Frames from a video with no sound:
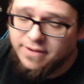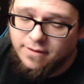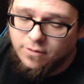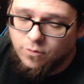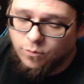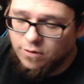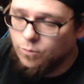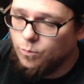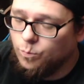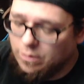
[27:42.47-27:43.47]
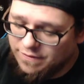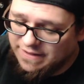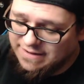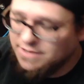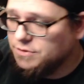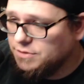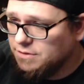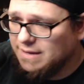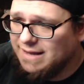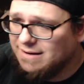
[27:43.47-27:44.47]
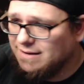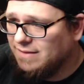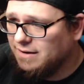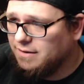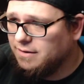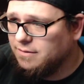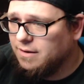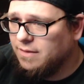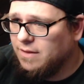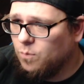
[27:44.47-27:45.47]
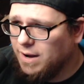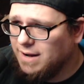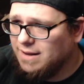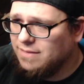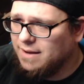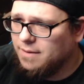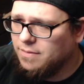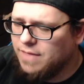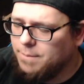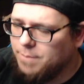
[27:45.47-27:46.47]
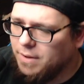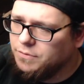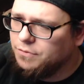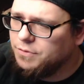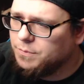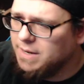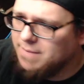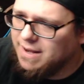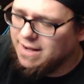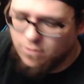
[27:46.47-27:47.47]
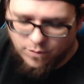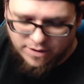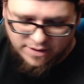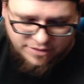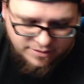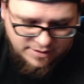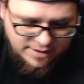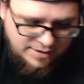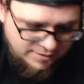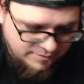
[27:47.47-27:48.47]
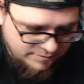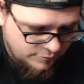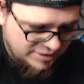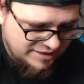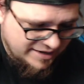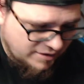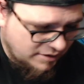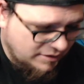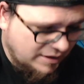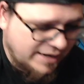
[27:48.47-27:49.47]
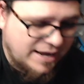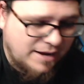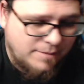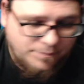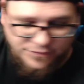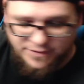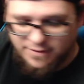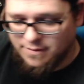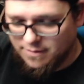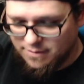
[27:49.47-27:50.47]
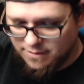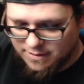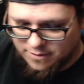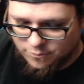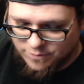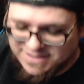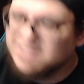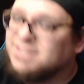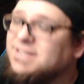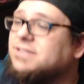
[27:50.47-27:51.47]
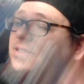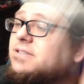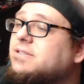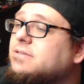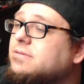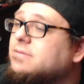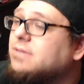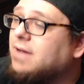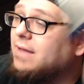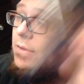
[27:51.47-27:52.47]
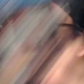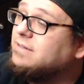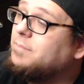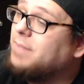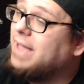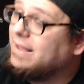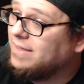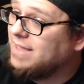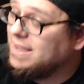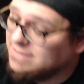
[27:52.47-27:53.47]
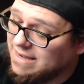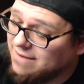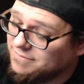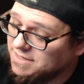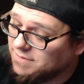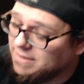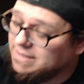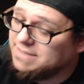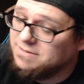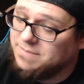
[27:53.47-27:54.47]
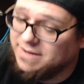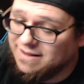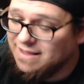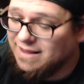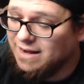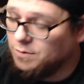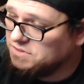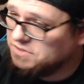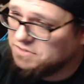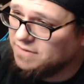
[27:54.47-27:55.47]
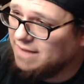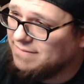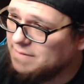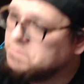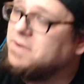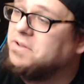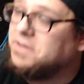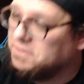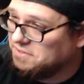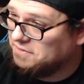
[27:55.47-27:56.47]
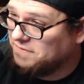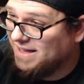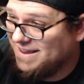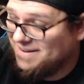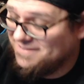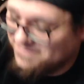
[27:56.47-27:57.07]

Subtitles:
Well, when they didn't do that and they waited, they bundled the remake with like an online game, Resistance. I looked at the back of the case I have sitting right next to me. It wasn't Survive. That was Metal Gear Survive.